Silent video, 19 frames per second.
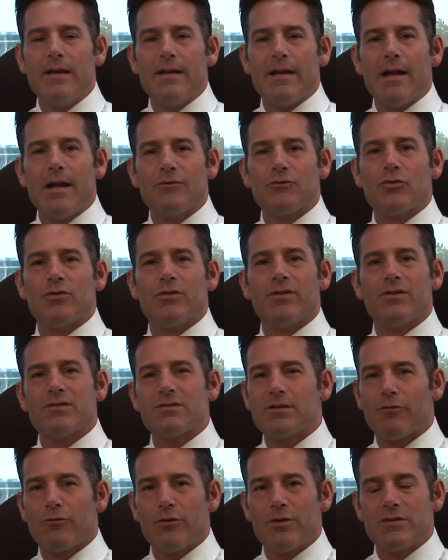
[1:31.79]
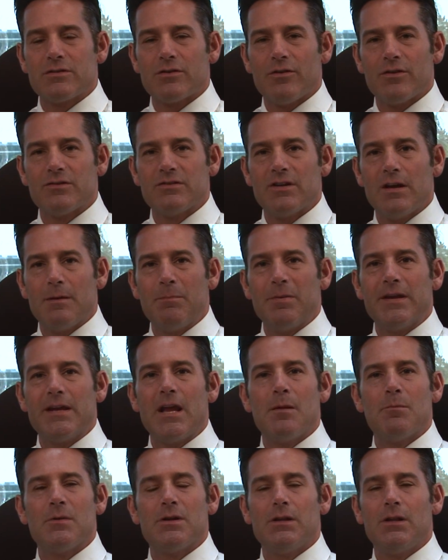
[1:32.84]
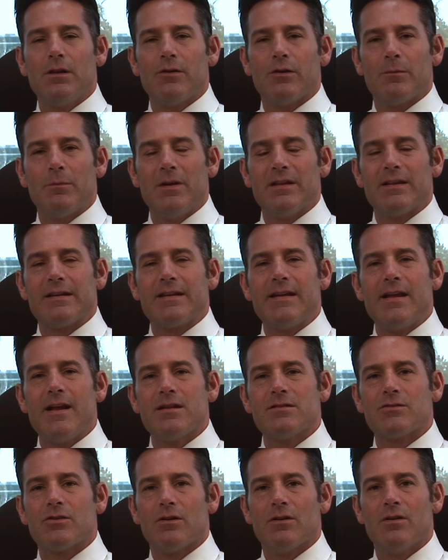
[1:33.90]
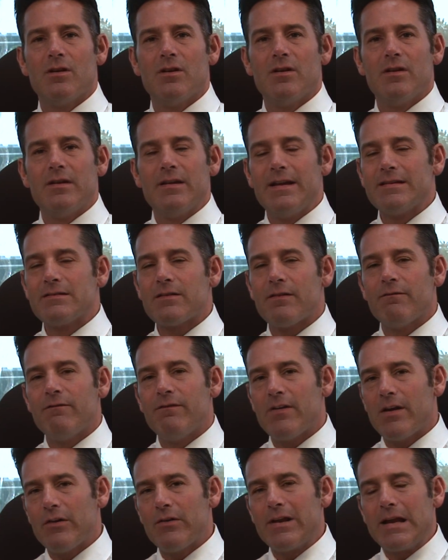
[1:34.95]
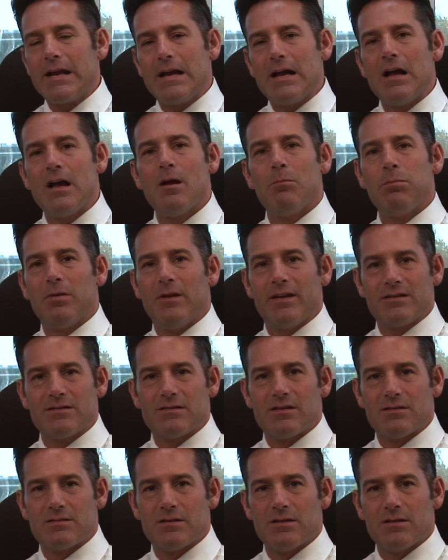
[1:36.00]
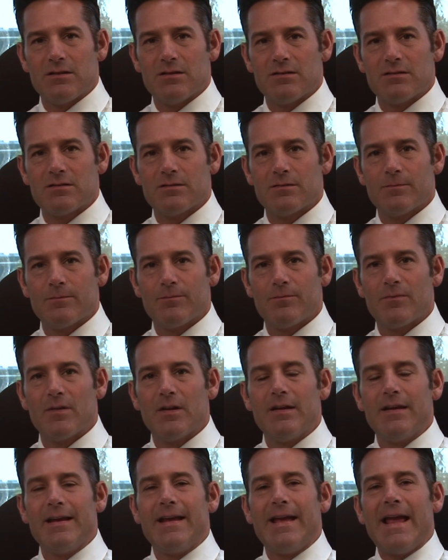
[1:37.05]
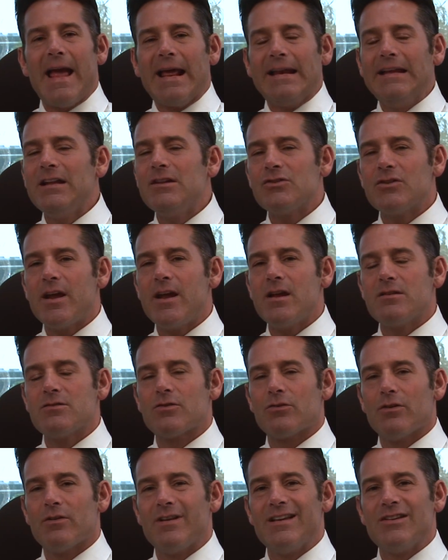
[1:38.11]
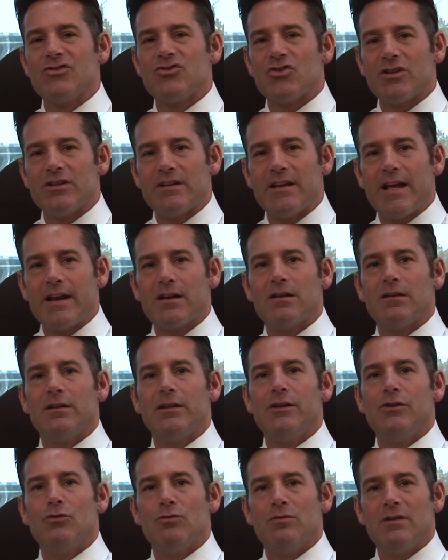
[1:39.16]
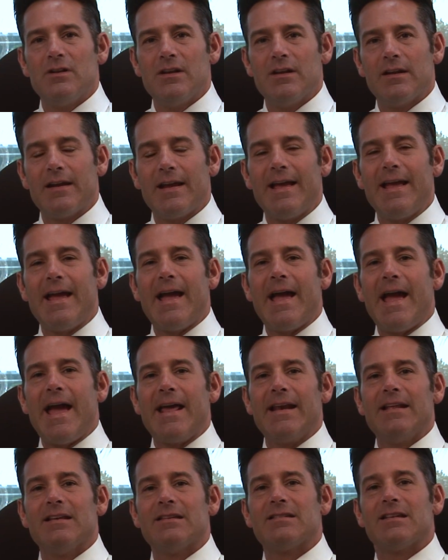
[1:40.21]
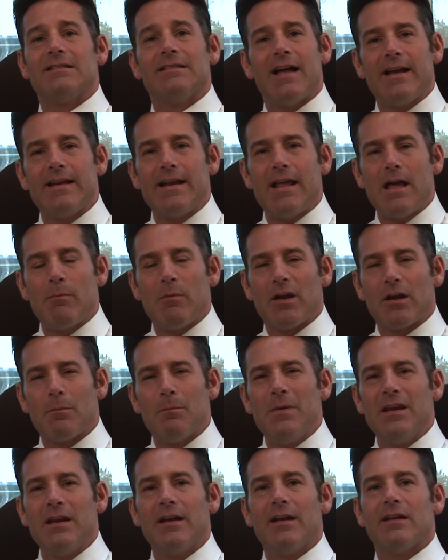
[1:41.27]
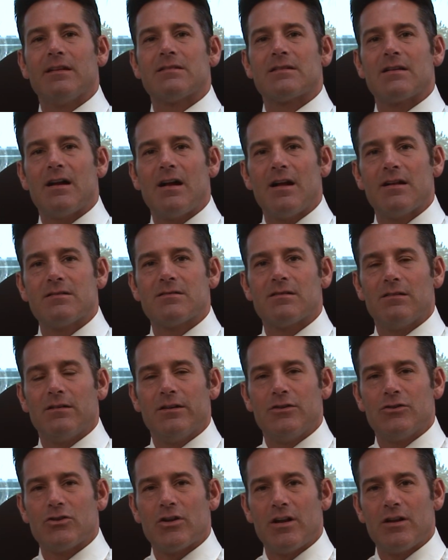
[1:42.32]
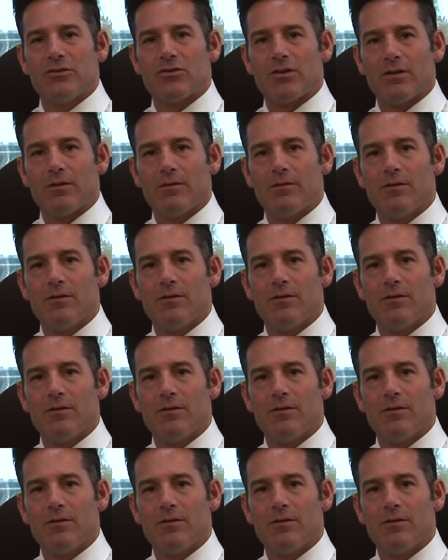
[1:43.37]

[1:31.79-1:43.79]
After years of research, it became clear to me that cancer is a very complex disease. And each cancer is genetically unique and is dynamic, meaning it's constantly changing.